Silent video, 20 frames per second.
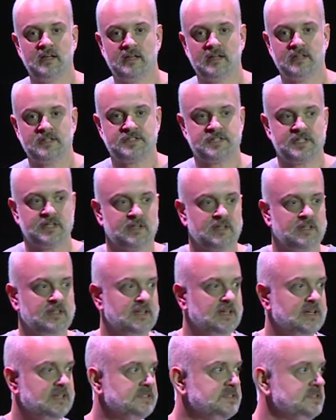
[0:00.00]

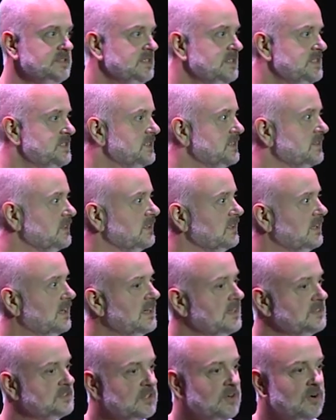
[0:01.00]
serialize and
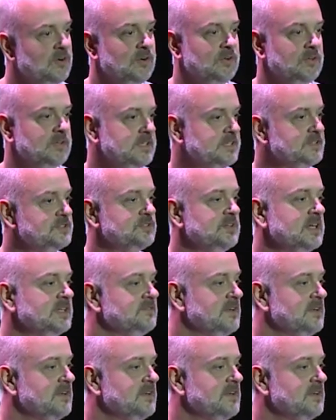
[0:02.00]
deserialize all these string